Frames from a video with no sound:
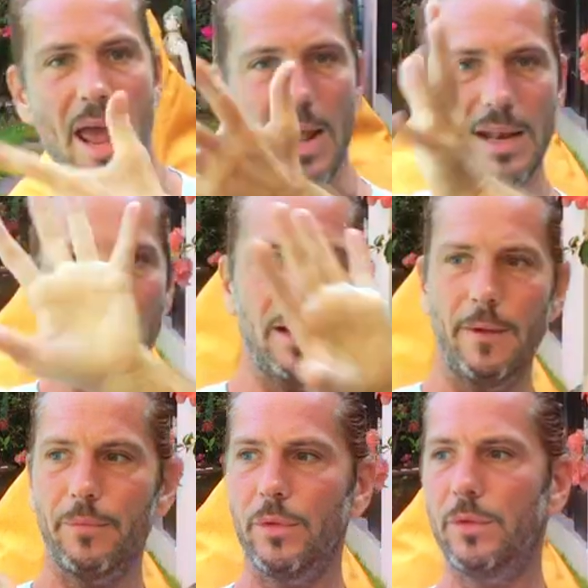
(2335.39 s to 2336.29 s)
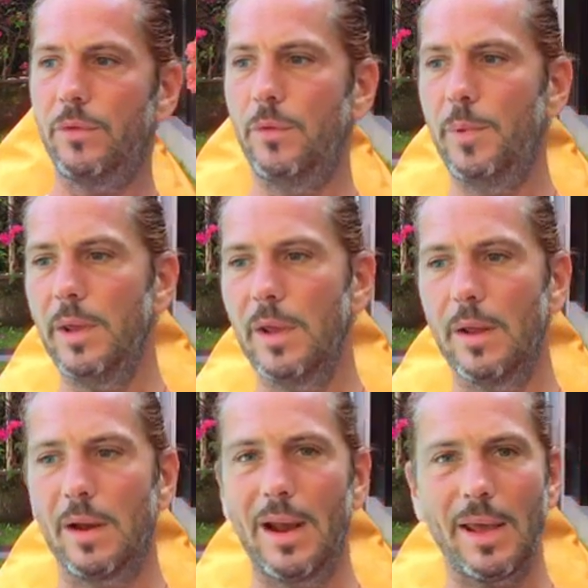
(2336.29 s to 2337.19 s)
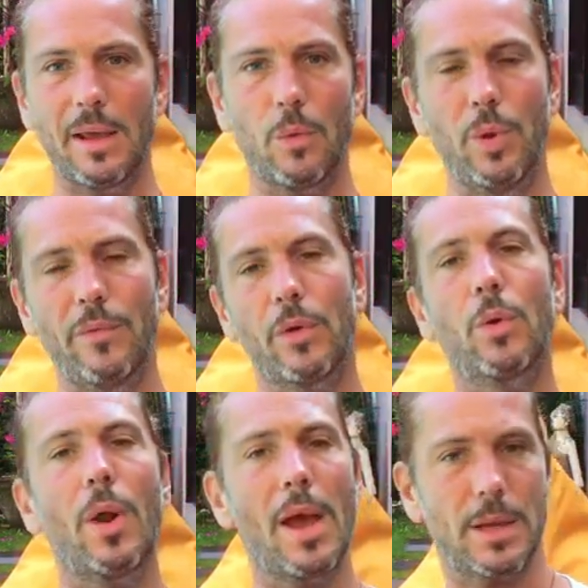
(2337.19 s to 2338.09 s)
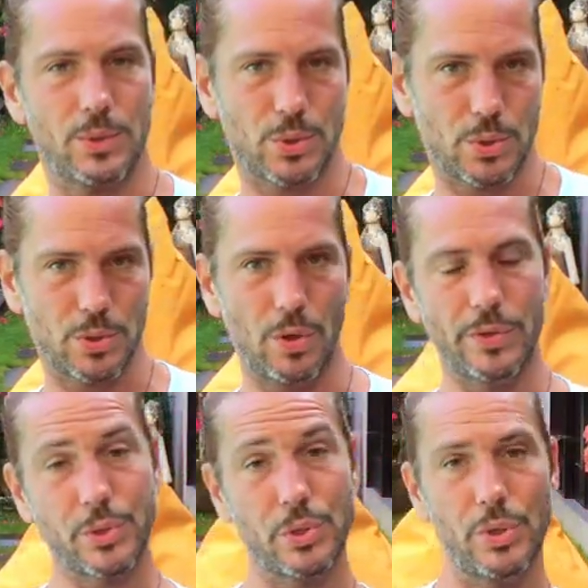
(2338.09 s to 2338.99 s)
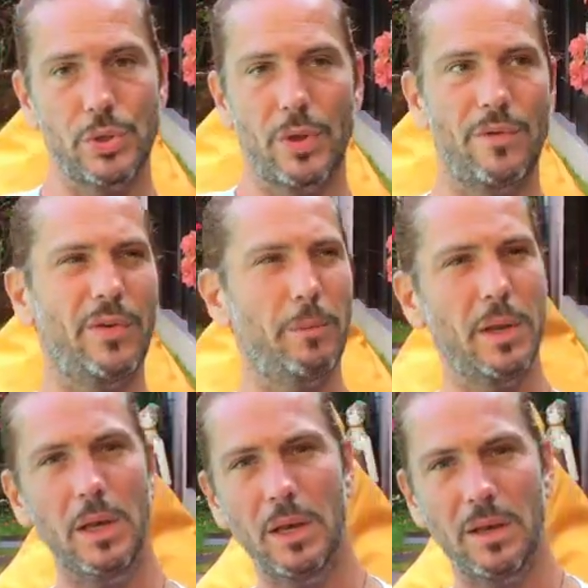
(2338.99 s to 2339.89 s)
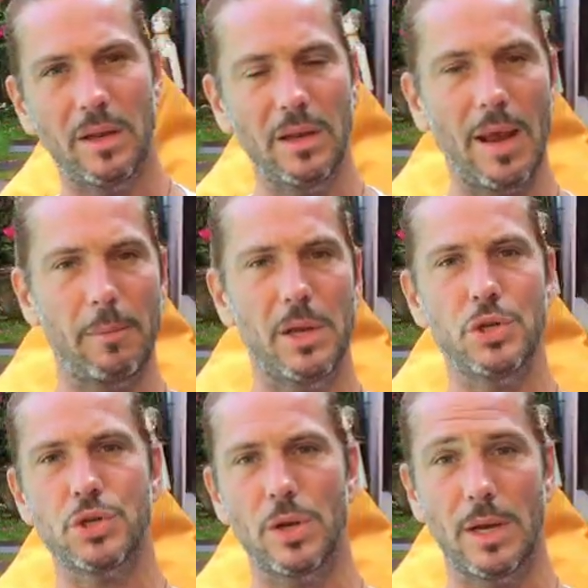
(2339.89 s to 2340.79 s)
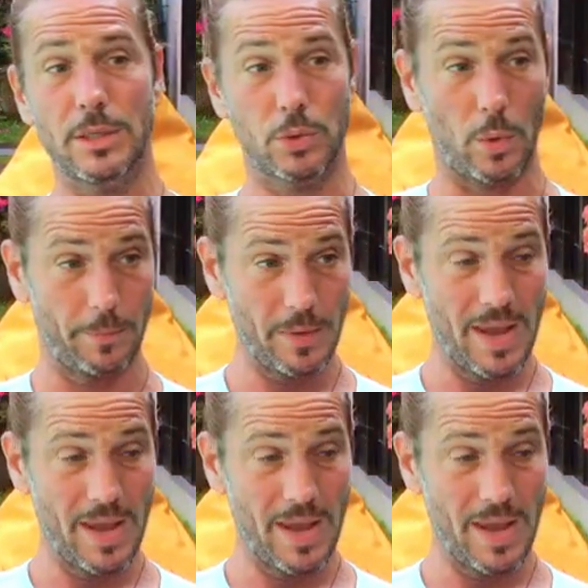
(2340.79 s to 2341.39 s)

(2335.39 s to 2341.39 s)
And then, to be like with a grass, a certain femininity dimension and so on.